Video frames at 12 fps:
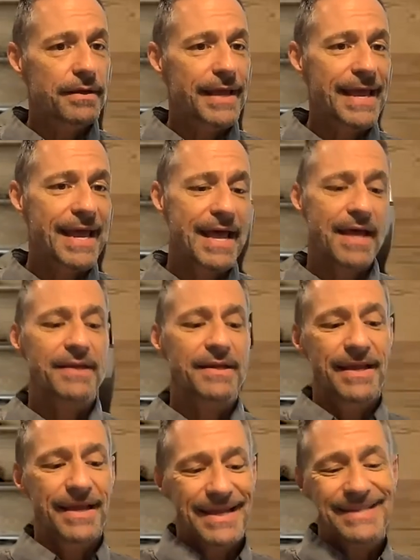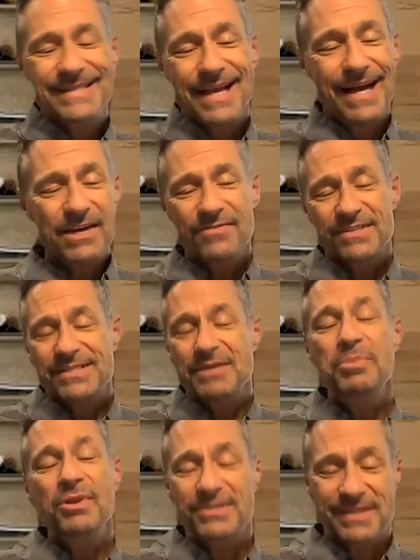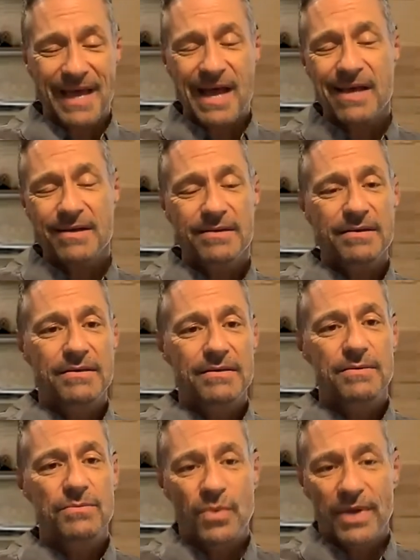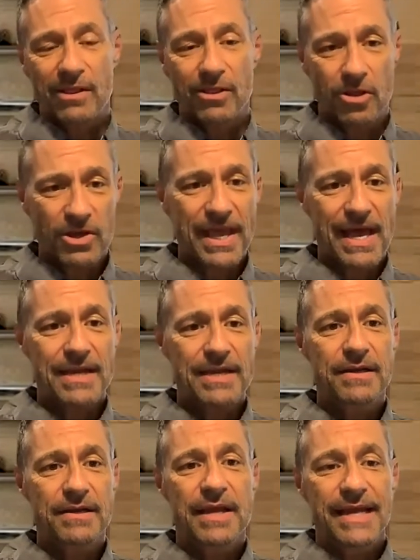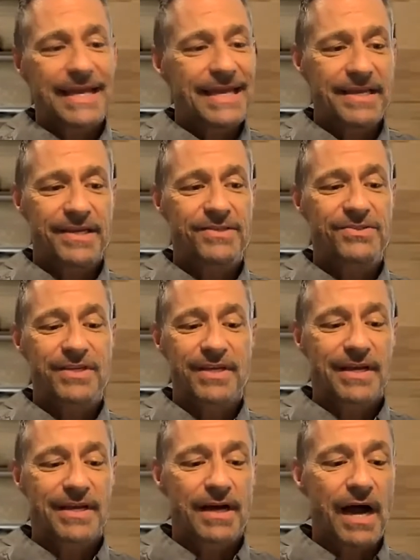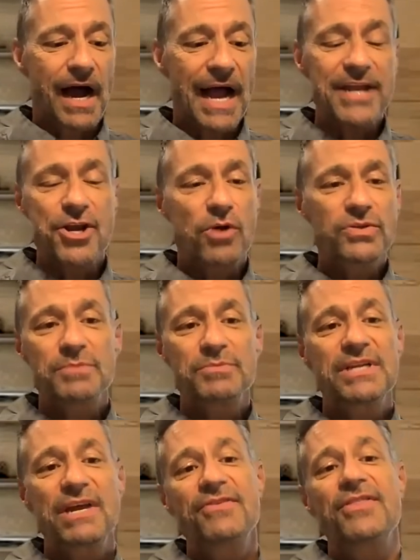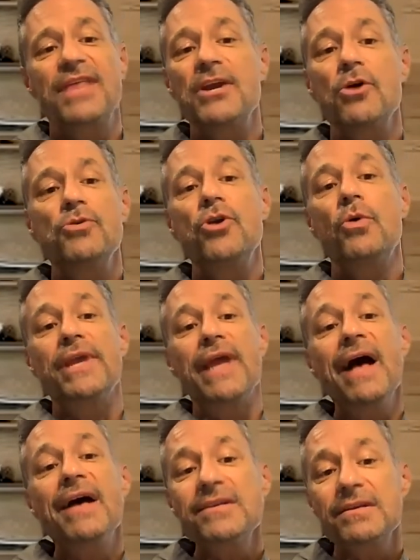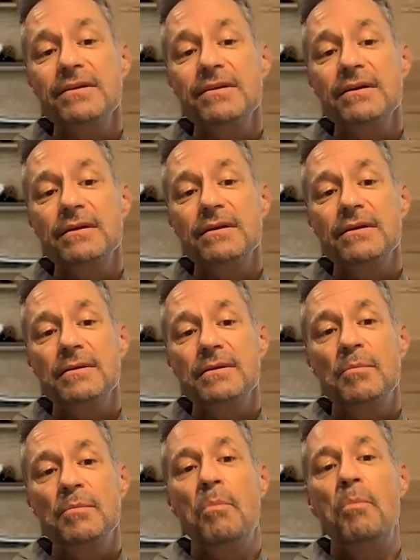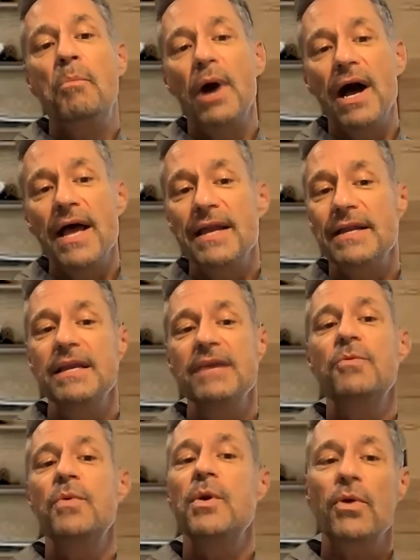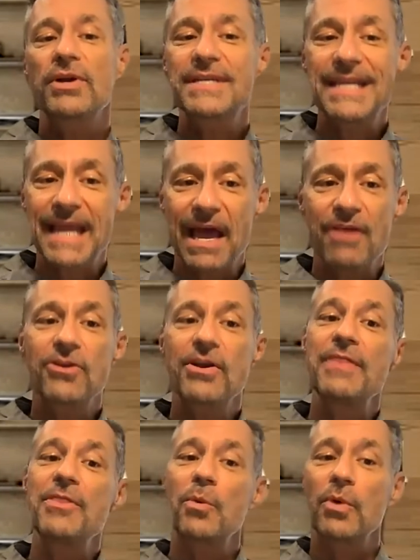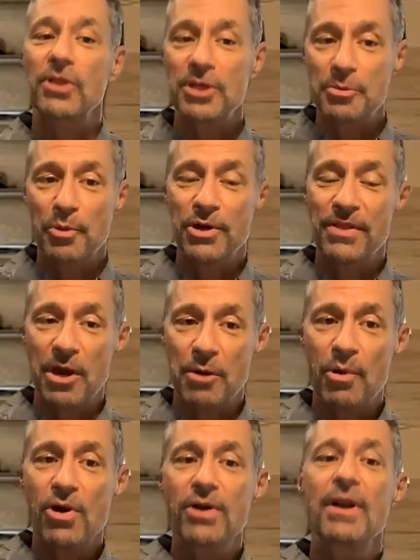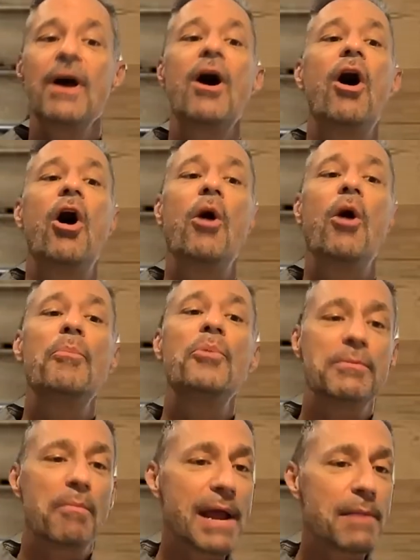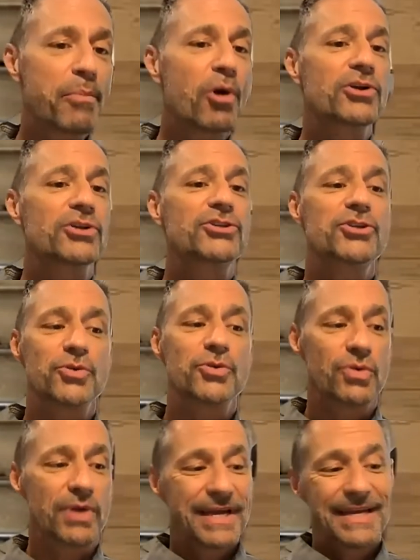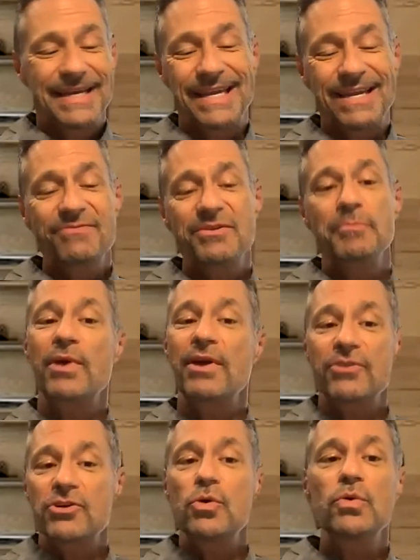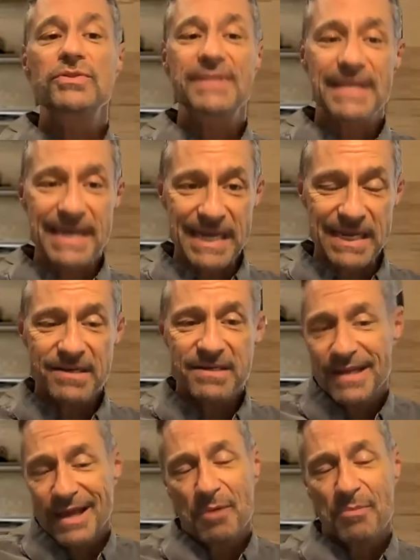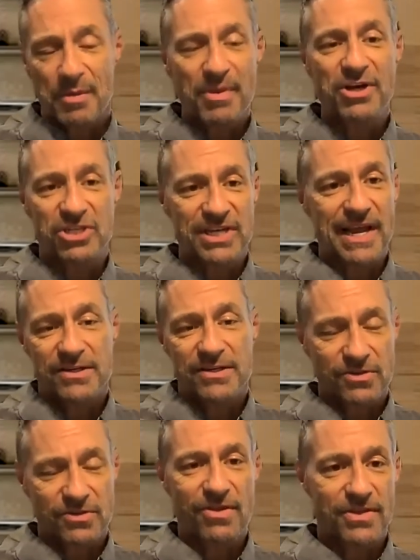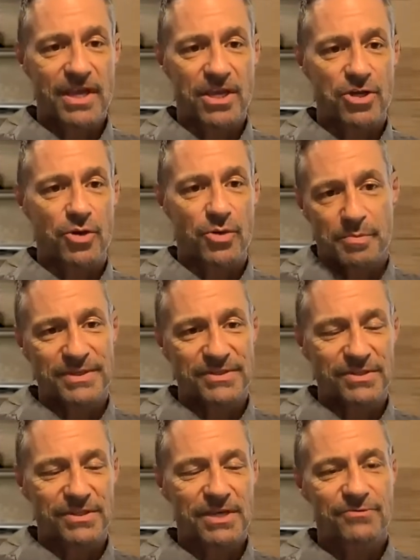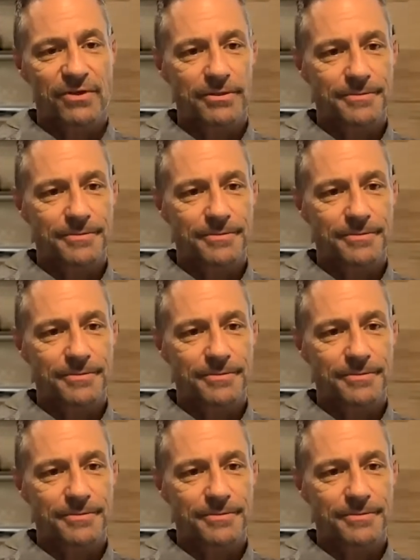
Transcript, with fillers: And it's kind of as simple as that when I look at it is I know some stuff that they don't know yet. But if we work together and they're willing to put in their part, I'll put in my part to give them whatever tools they need to help them understand it so that they can do it and be successful.